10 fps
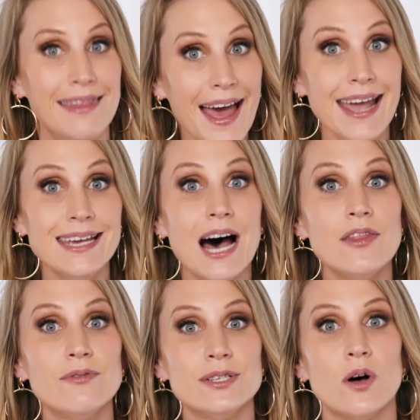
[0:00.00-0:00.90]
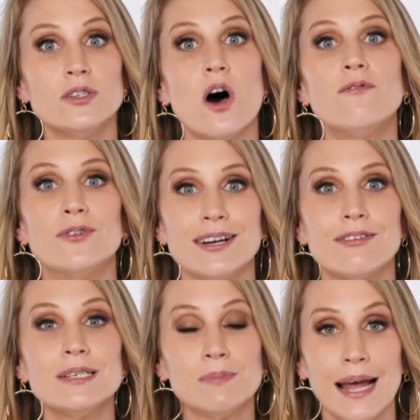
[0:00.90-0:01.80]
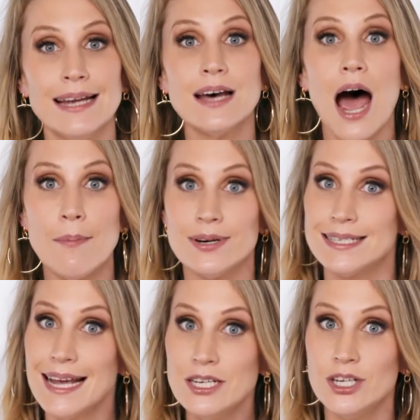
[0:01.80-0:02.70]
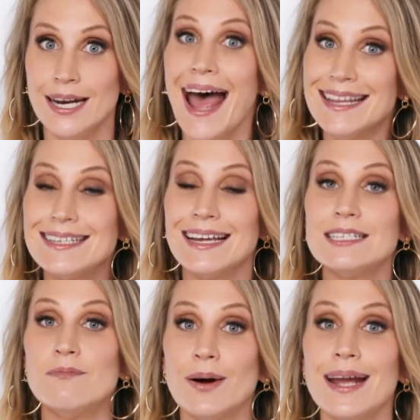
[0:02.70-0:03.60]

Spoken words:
they are the result of rigorous plant hybridization and selective